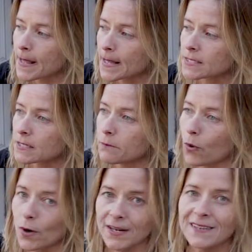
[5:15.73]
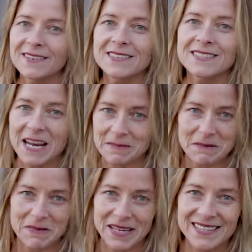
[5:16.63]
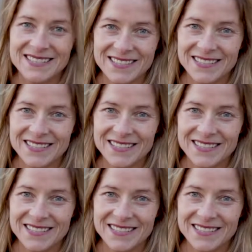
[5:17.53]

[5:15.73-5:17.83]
it's an important statement piece